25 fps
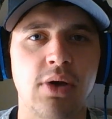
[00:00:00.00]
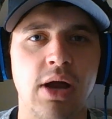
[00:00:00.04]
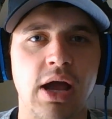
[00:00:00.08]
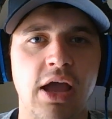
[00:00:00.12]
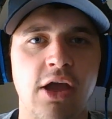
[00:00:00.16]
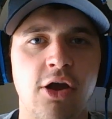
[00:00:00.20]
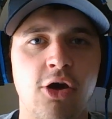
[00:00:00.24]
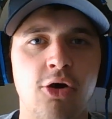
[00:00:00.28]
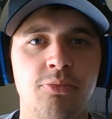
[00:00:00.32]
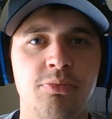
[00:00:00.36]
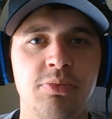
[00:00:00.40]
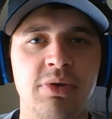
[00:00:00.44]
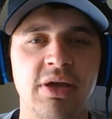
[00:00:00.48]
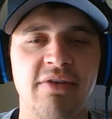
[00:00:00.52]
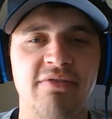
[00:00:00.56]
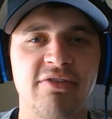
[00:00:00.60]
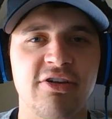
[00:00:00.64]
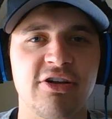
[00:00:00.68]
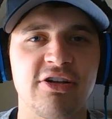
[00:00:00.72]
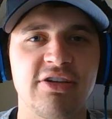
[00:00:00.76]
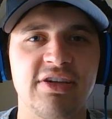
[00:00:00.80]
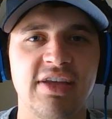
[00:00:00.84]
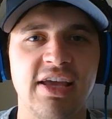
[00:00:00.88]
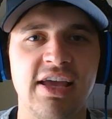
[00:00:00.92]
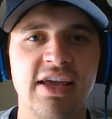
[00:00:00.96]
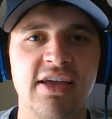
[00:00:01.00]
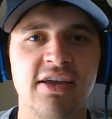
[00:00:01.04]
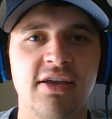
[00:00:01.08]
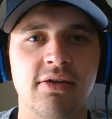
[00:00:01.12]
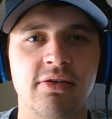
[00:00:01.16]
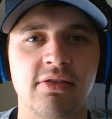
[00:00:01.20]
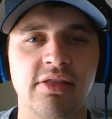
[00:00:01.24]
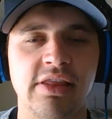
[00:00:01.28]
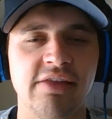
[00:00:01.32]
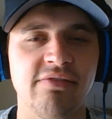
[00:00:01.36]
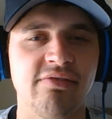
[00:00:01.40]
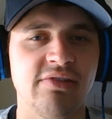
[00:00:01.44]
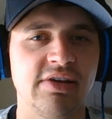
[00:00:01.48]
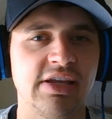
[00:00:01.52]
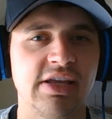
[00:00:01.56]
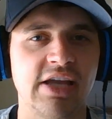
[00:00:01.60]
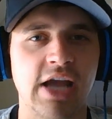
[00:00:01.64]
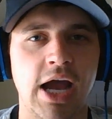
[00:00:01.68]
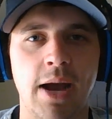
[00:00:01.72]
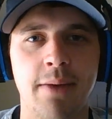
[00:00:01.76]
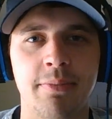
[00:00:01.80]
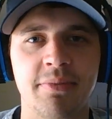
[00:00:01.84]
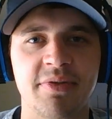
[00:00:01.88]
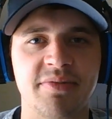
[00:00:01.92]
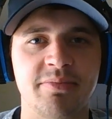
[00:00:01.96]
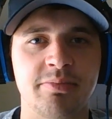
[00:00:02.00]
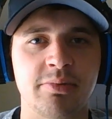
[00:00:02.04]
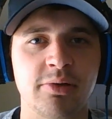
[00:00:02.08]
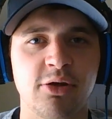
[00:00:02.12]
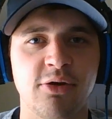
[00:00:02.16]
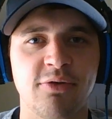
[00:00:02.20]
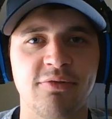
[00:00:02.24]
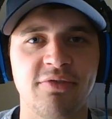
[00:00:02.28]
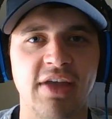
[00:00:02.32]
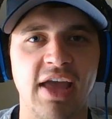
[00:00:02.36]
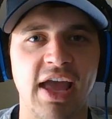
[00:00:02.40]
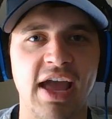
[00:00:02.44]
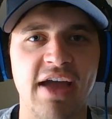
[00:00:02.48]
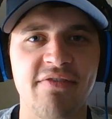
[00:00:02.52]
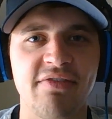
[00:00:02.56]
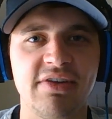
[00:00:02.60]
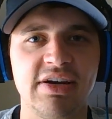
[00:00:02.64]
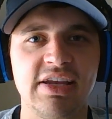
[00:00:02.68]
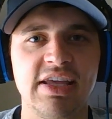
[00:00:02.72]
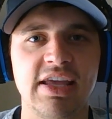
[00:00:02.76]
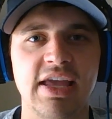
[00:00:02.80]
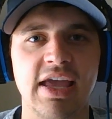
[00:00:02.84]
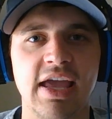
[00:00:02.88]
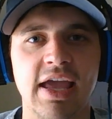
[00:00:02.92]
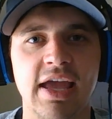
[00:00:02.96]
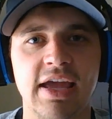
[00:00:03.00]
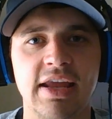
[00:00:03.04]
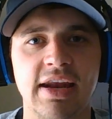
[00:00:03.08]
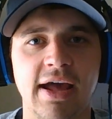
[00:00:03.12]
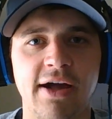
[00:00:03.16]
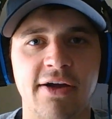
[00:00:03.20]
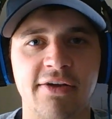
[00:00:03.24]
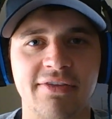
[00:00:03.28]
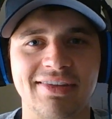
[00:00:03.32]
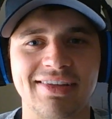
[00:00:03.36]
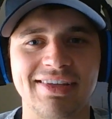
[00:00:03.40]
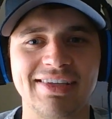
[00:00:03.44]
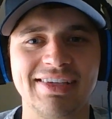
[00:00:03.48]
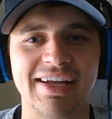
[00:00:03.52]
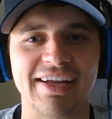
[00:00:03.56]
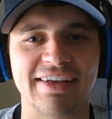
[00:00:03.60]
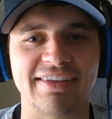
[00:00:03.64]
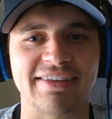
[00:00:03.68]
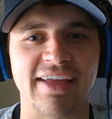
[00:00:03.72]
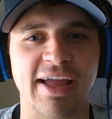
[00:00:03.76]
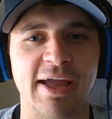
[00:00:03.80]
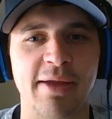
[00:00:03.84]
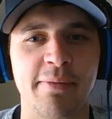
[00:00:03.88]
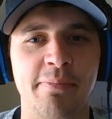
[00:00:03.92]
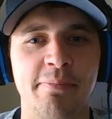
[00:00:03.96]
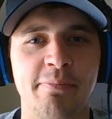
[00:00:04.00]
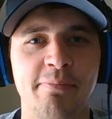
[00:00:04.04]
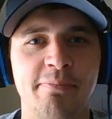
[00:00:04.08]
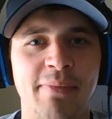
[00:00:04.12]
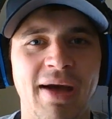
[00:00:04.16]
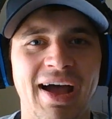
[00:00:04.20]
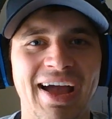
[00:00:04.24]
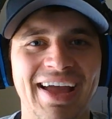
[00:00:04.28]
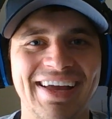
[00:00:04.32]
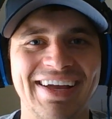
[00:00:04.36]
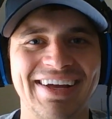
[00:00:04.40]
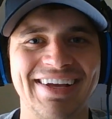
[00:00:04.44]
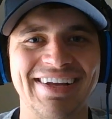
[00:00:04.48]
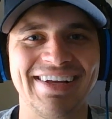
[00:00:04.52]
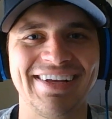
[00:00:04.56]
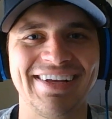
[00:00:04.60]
I hope you have a good day. Leave any comments below if you have any, and I'll see you next time. Bye.